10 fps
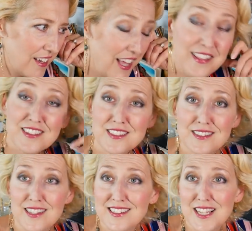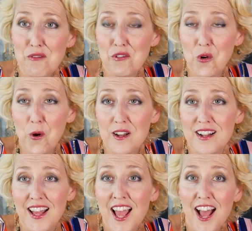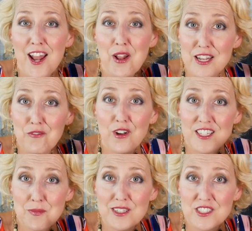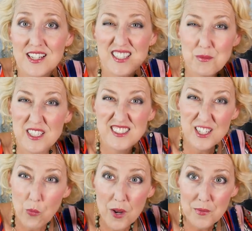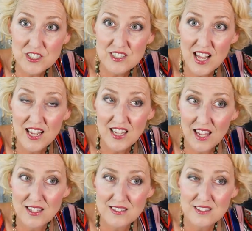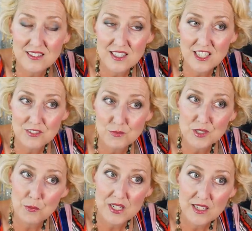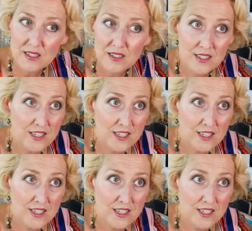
And this is the second time I've recorded it. I, I did forget to mention it that time because I did want to mention that in case, you know, somebody,